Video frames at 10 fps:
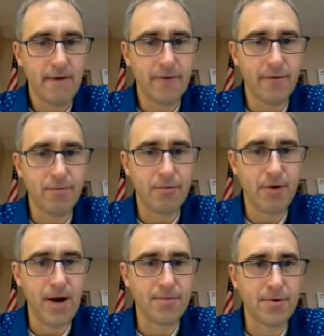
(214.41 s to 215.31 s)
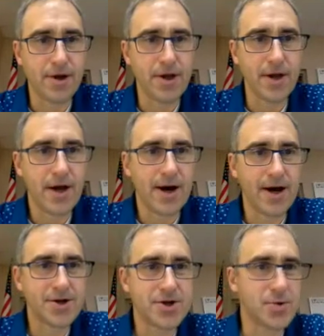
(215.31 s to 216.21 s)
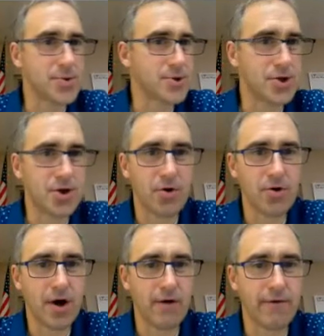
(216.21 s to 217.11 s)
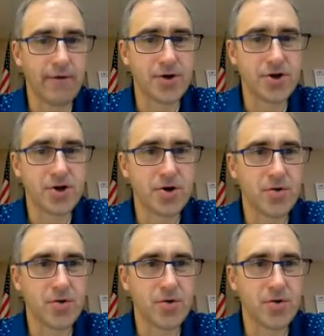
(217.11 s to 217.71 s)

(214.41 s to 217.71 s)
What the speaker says: For property, I chose no coverage,